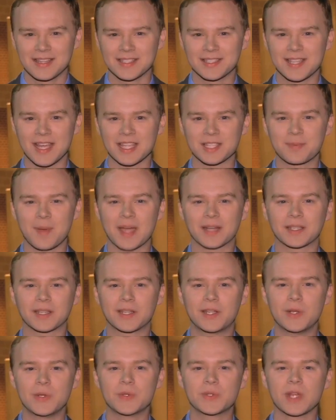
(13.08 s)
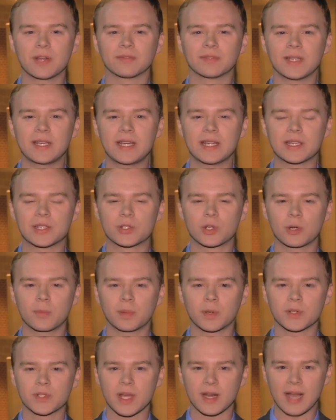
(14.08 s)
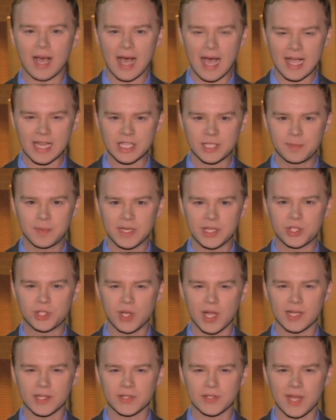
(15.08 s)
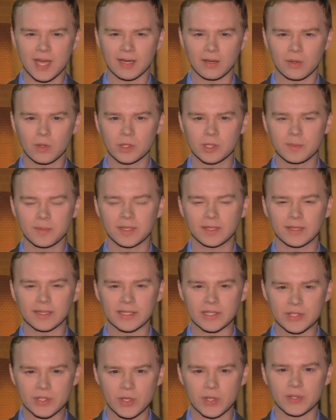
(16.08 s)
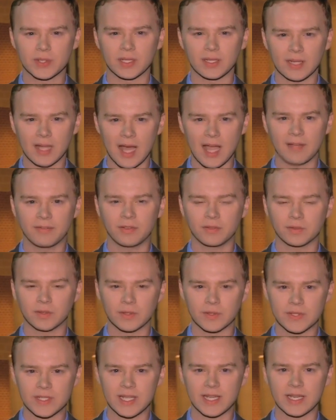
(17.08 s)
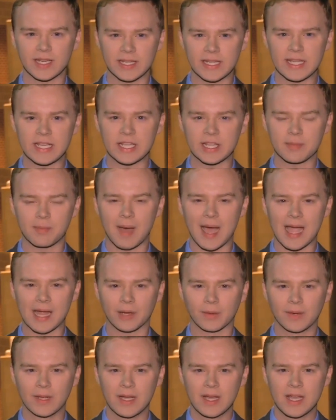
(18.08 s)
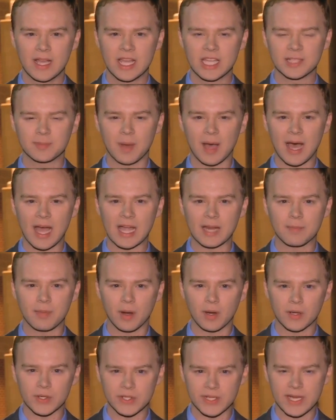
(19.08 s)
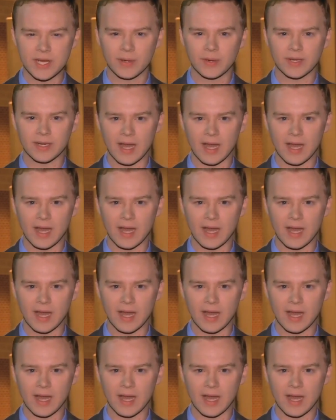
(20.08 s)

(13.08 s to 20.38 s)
The suspect, accused of leading troopers on a high-speed chase that ultimately took the life of Lieutenant Heath Meyer, is behind bars here